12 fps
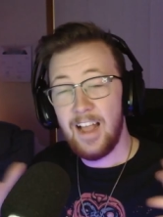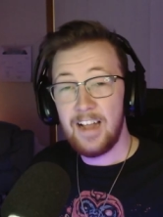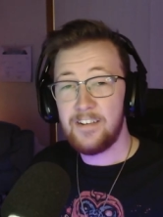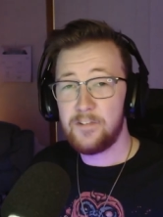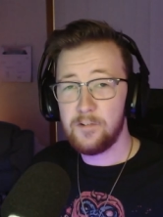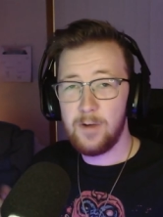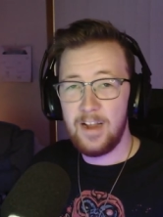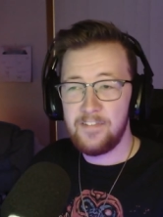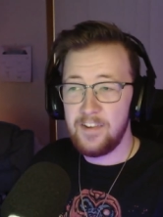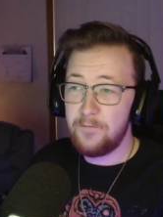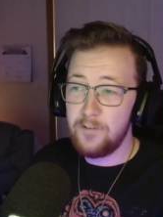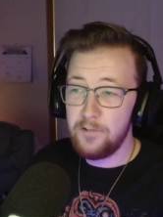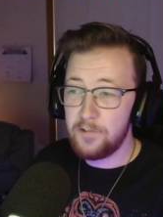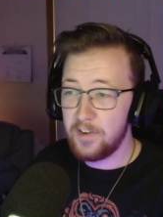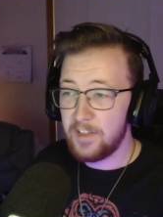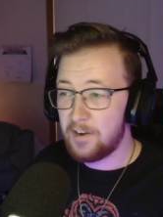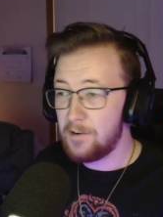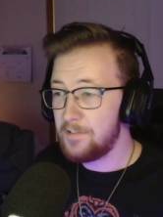And as always, if you enjoy
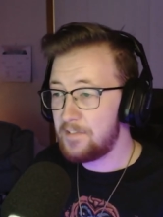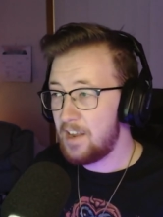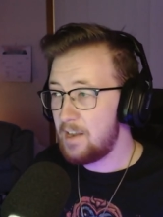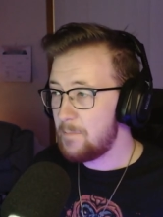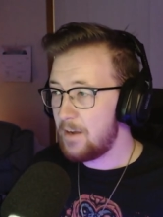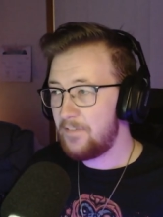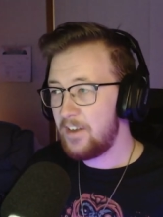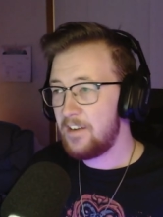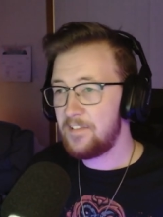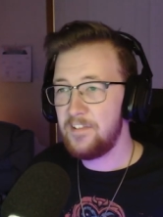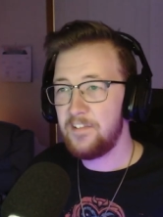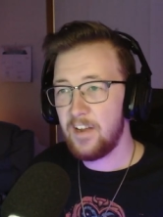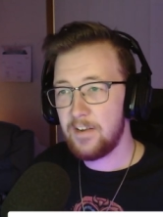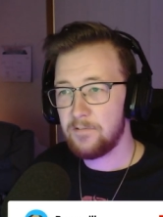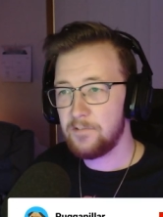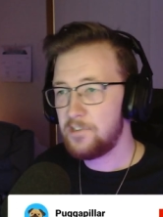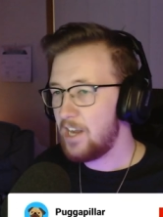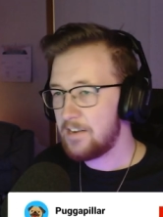the content, my videos in
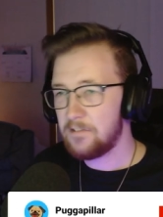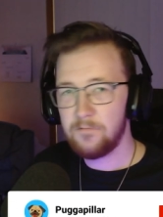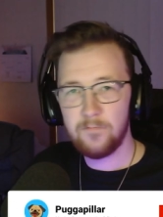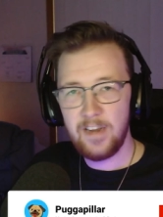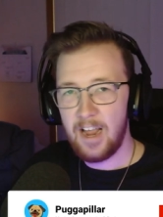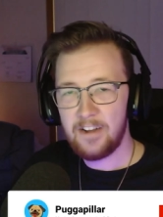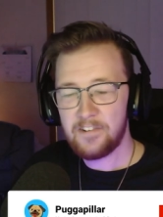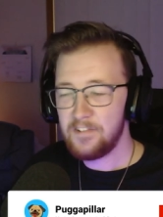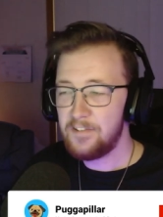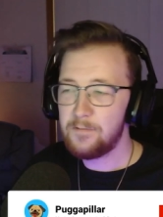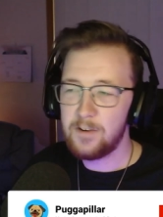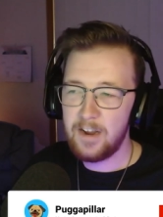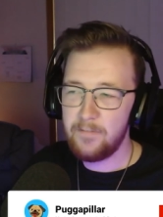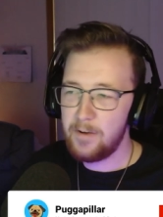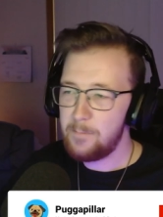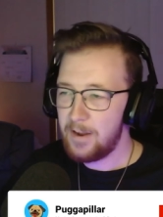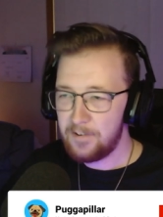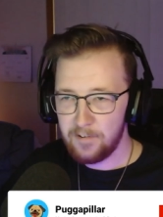general, channel, reactions, whatever,
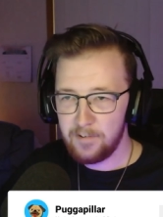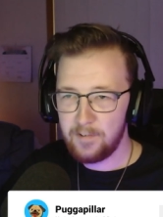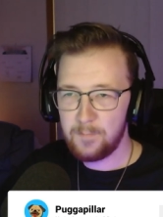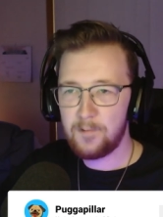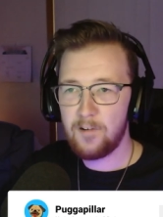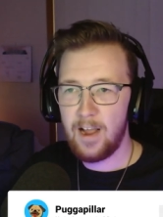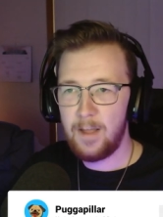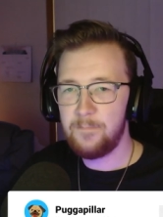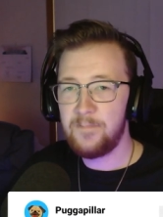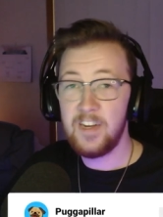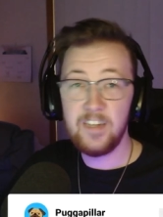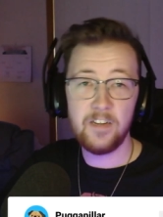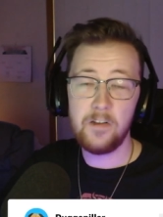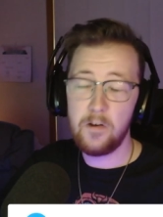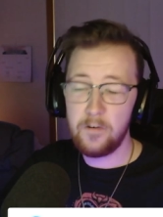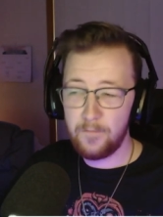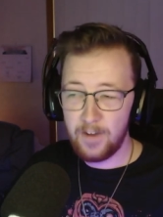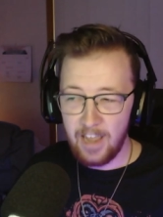make sure you subscribe, ding the
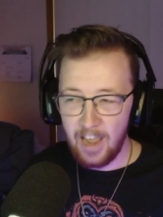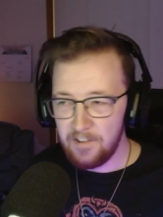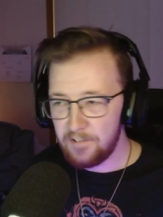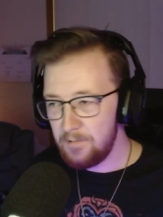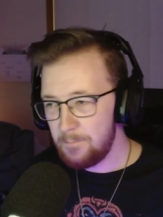notification